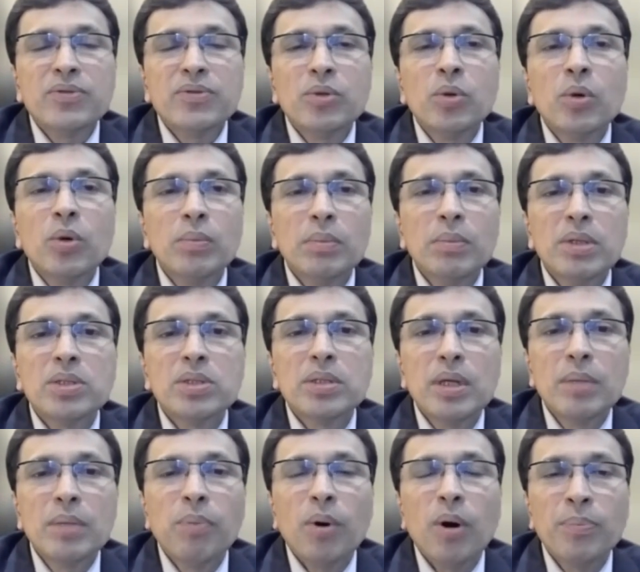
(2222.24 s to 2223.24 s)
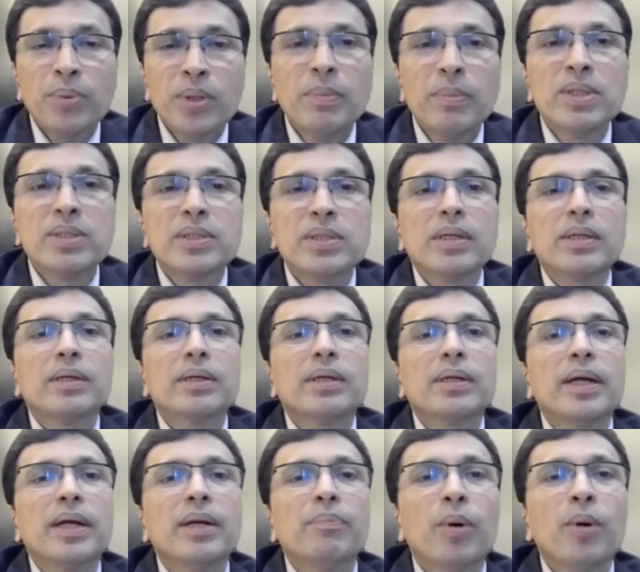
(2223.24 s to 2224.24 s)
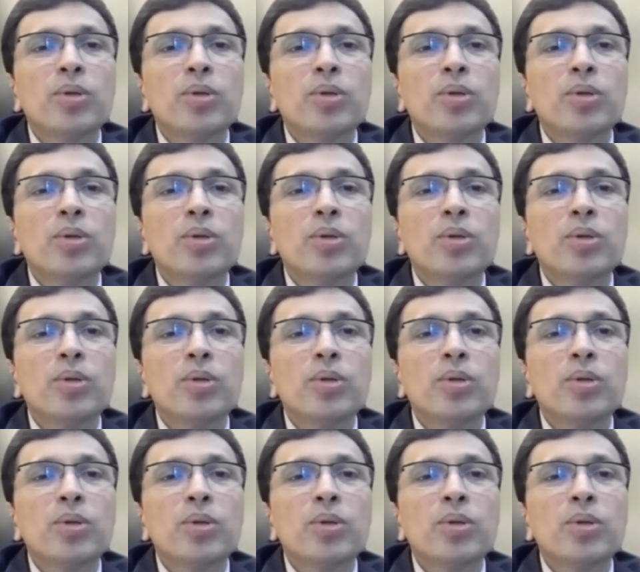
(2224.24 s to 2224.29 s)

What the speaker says: that's why you want to be still optimistic, right?